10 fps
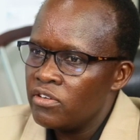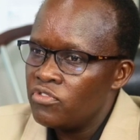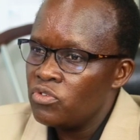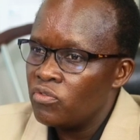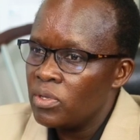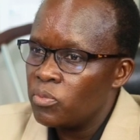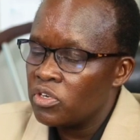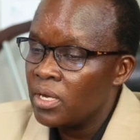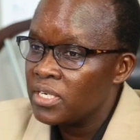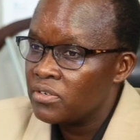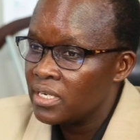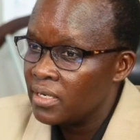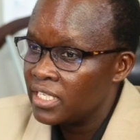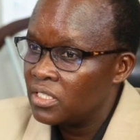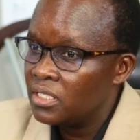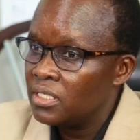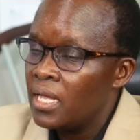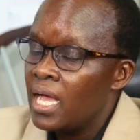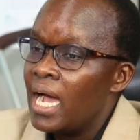review of the procurement regulation,